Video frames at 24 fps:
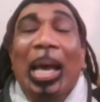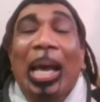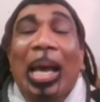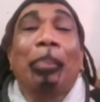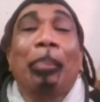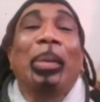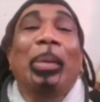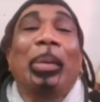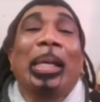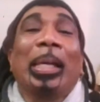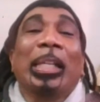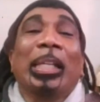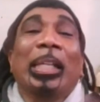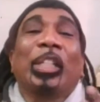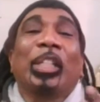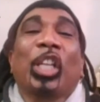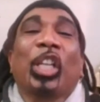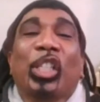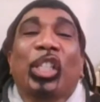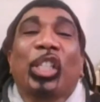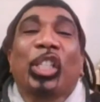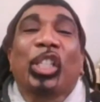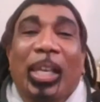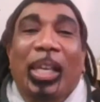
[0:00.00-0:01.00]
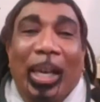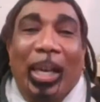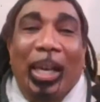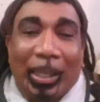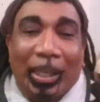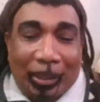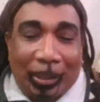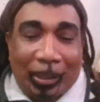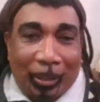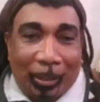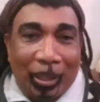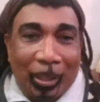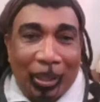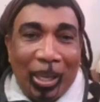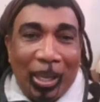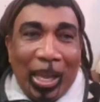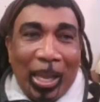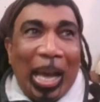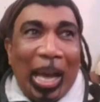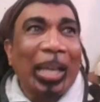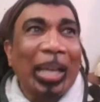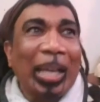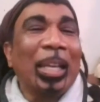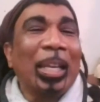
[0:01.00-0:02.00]
I play in the Cheshire Cat
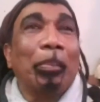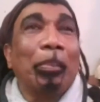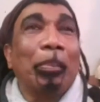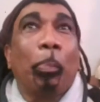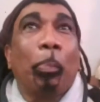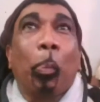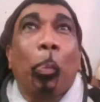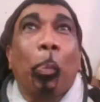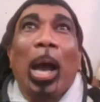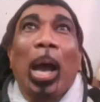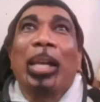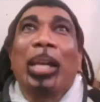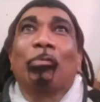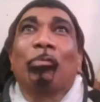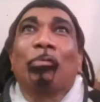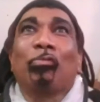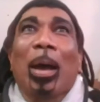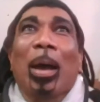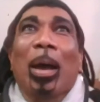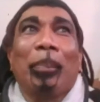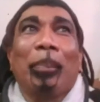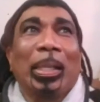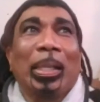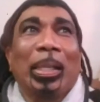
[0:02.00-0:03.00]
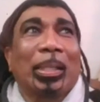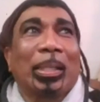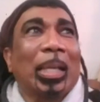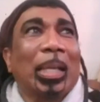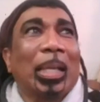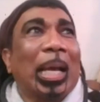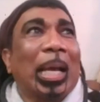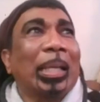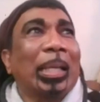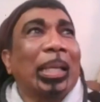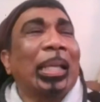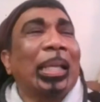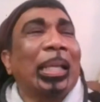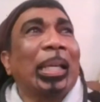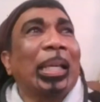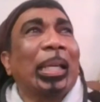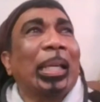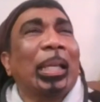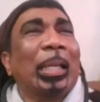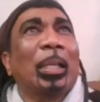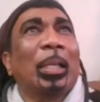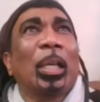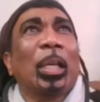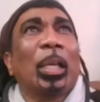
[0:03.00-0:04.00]
and the White Rabbit and
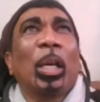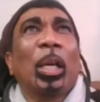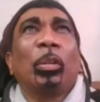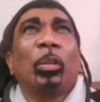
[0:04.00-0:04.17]
the